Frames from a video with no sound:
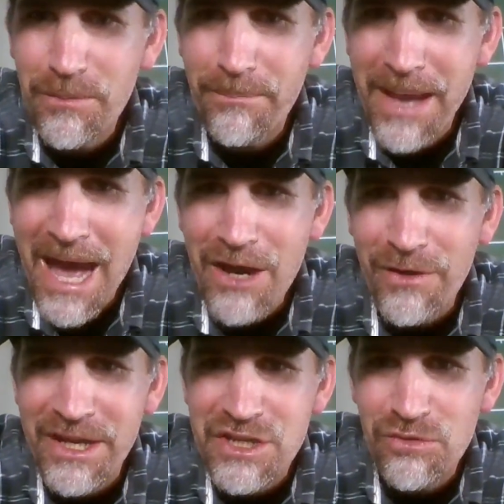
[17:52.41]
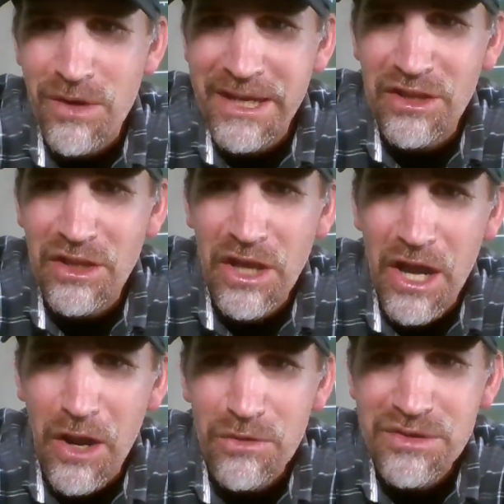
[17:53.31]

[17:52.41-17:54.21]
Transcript: battery is running low,